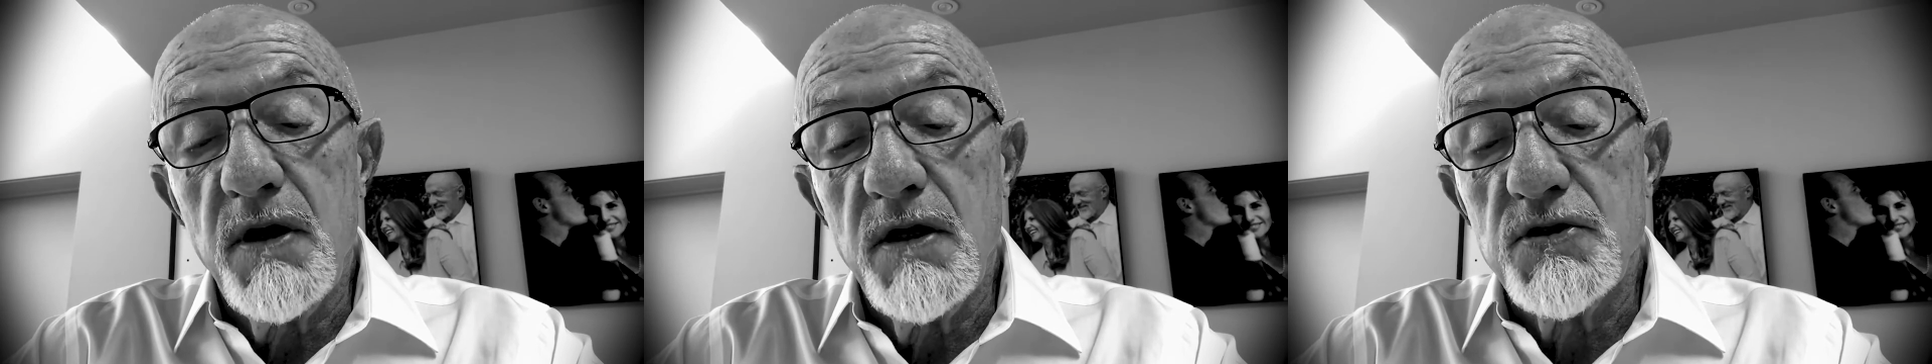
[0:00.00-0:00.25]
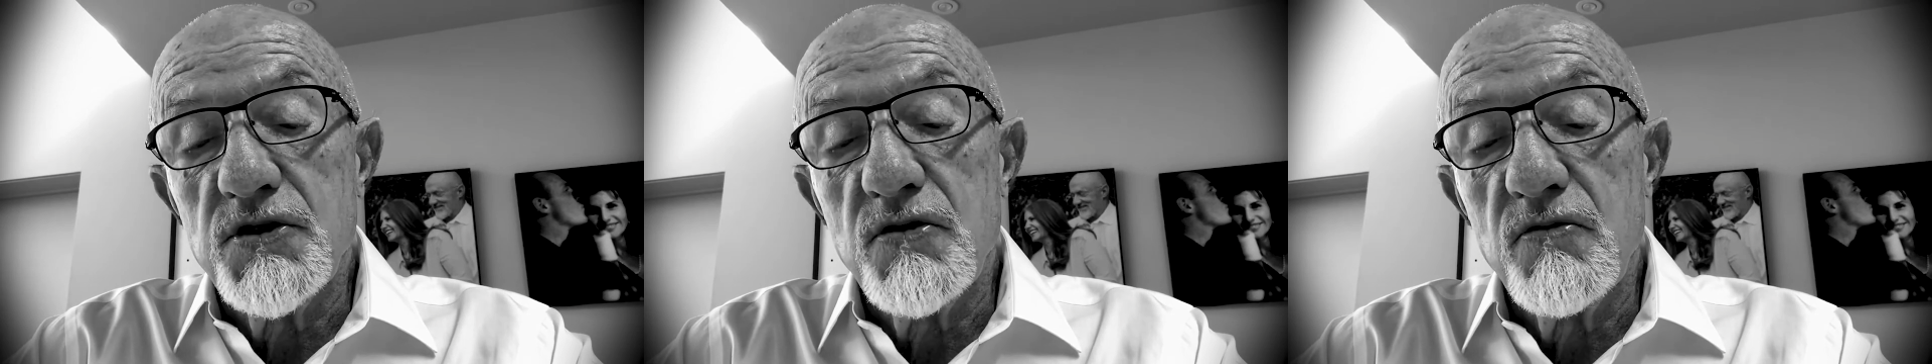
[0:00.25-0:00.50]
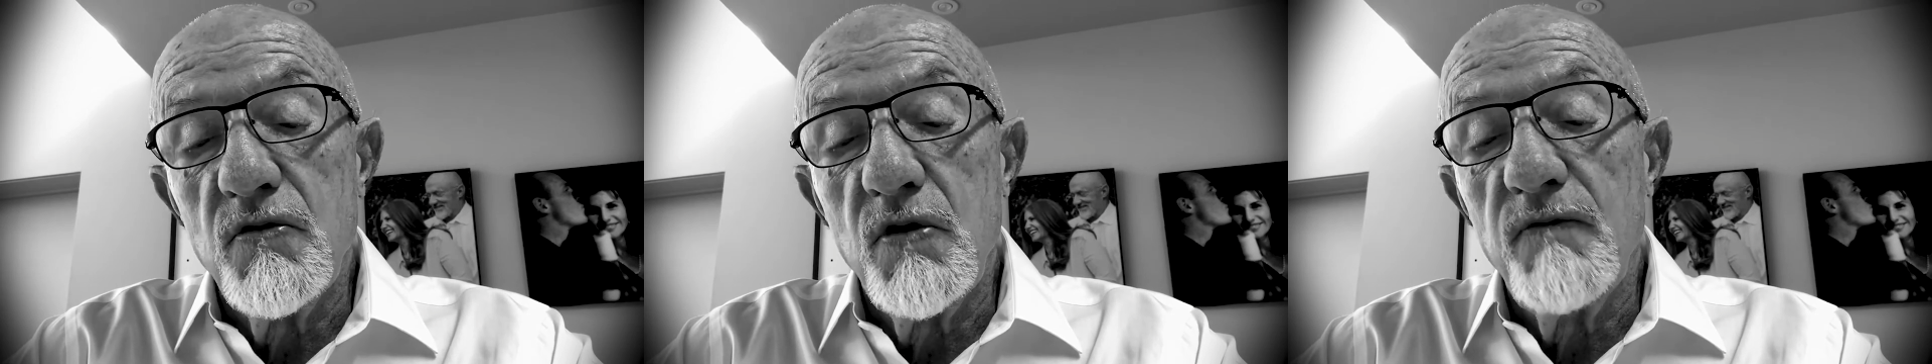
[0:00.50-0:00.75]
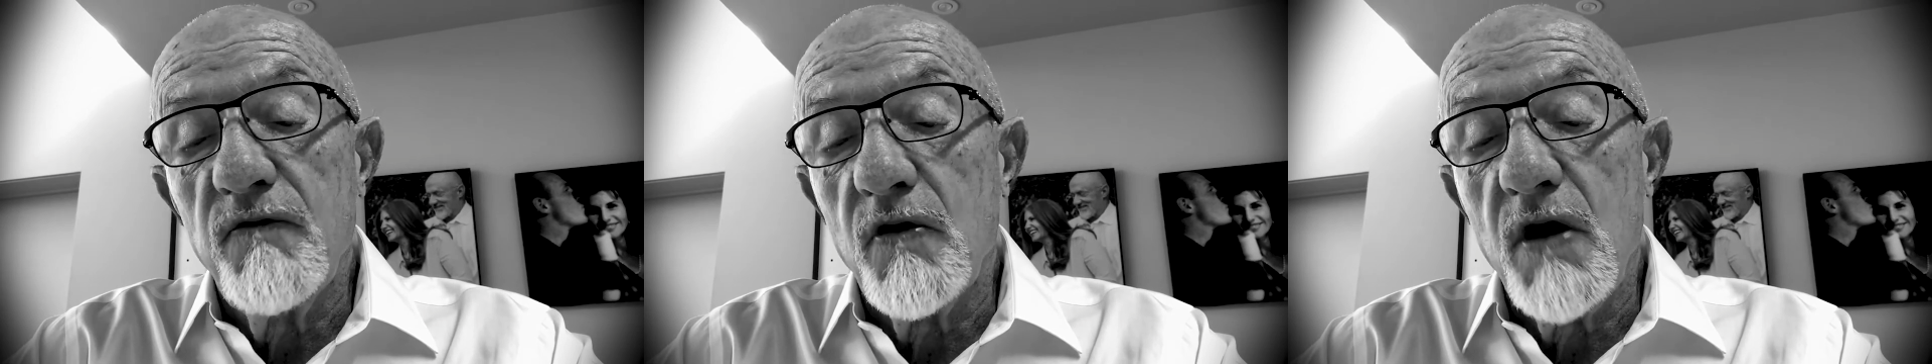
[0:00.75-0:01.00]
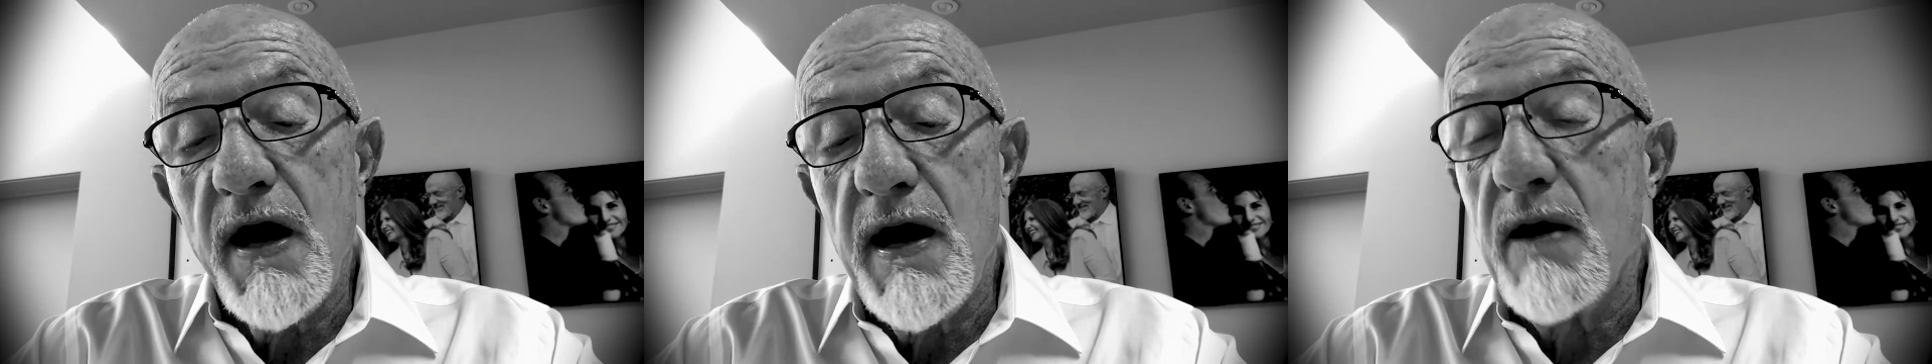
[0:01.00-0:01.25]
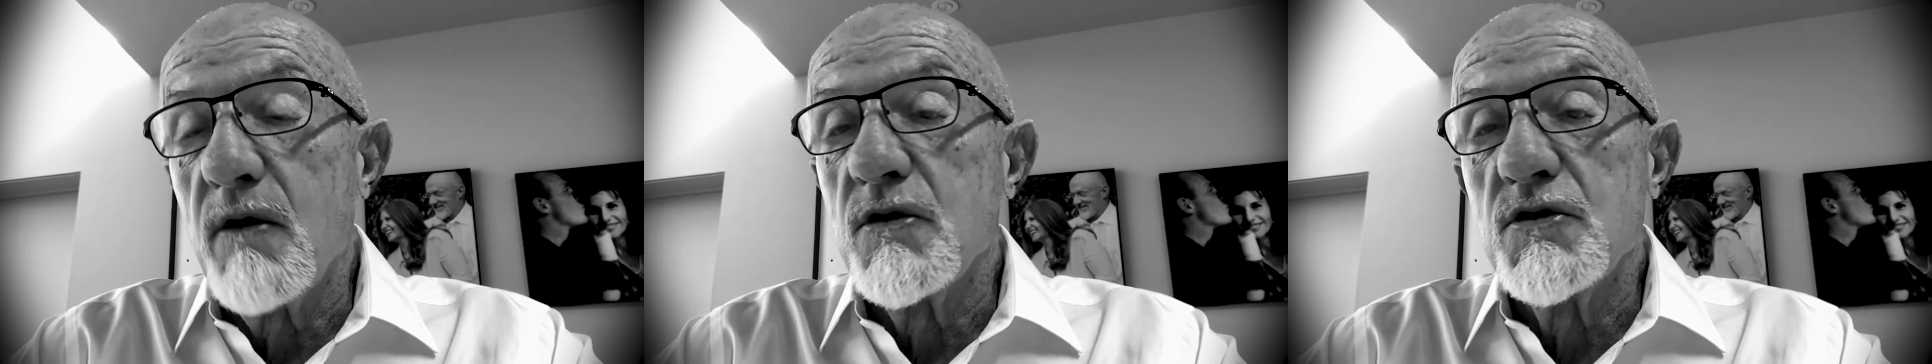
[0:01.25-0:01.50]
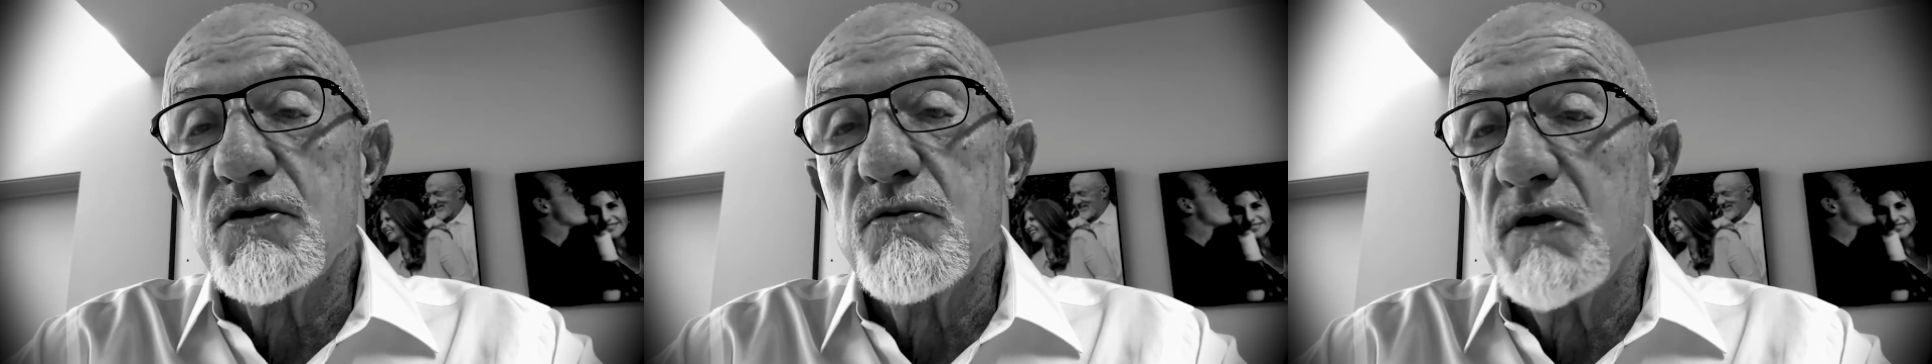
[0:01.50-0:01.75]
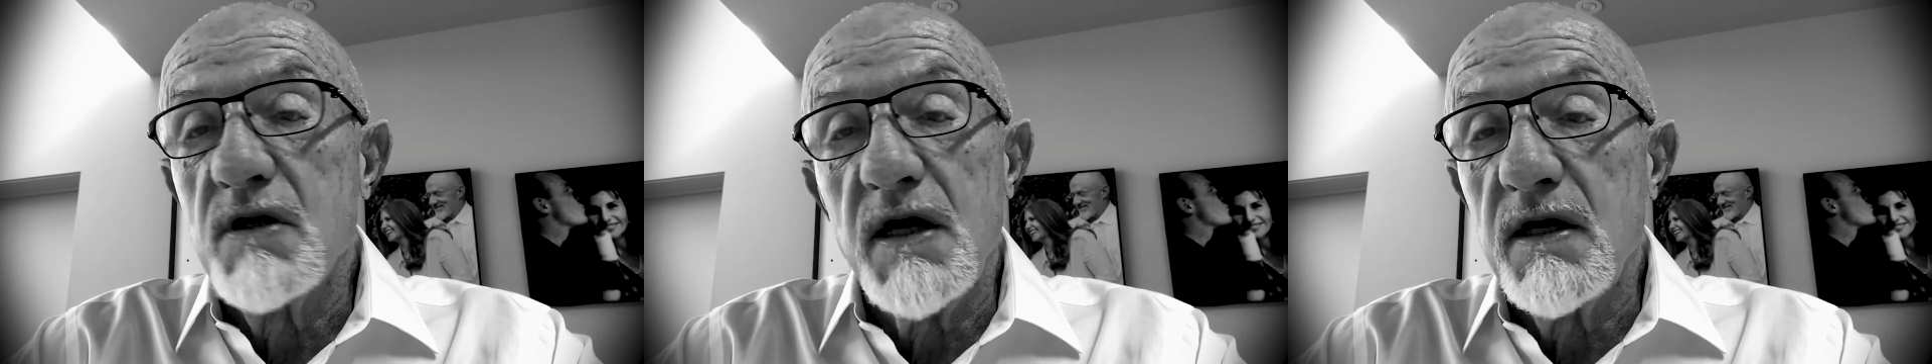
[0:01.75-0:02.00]
cuts through it for hours
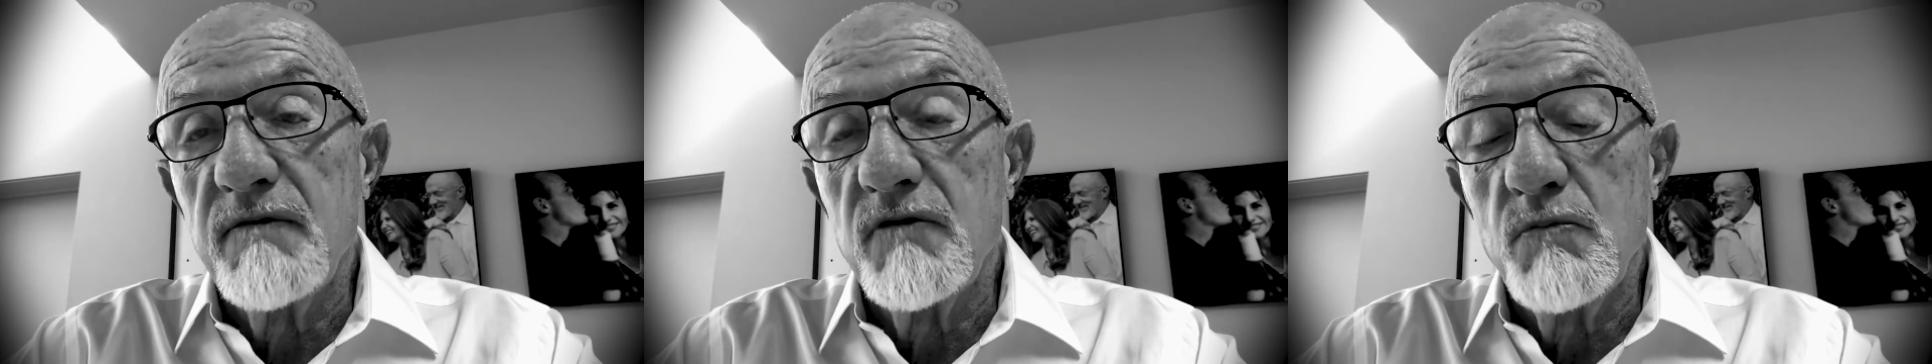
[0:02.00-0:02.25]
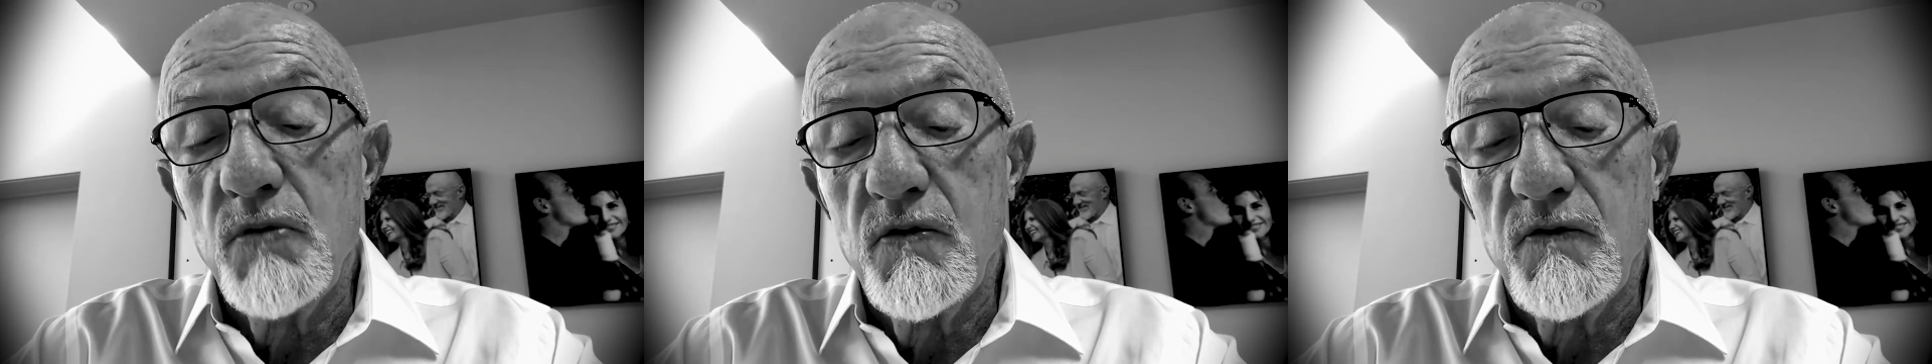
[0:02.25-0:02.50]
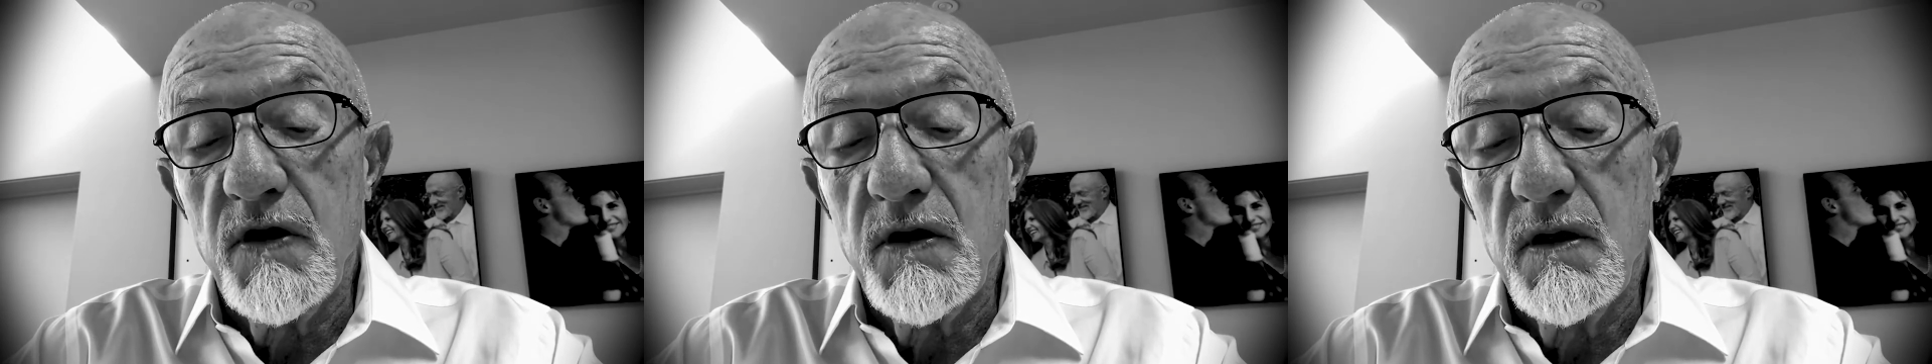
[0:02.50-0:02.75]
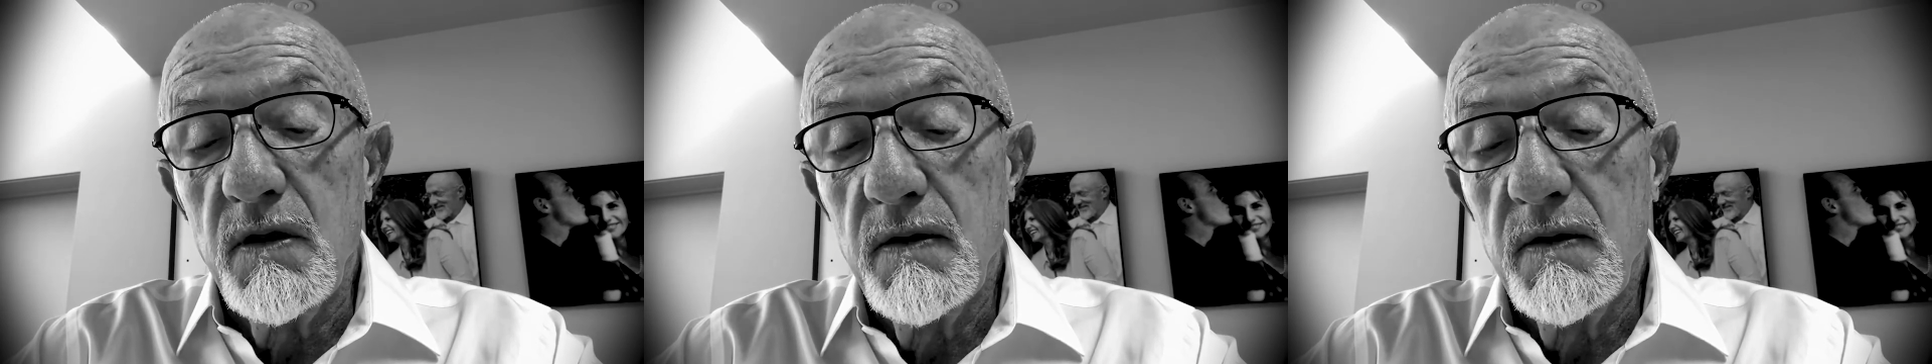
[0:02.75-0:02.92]
without ever moving.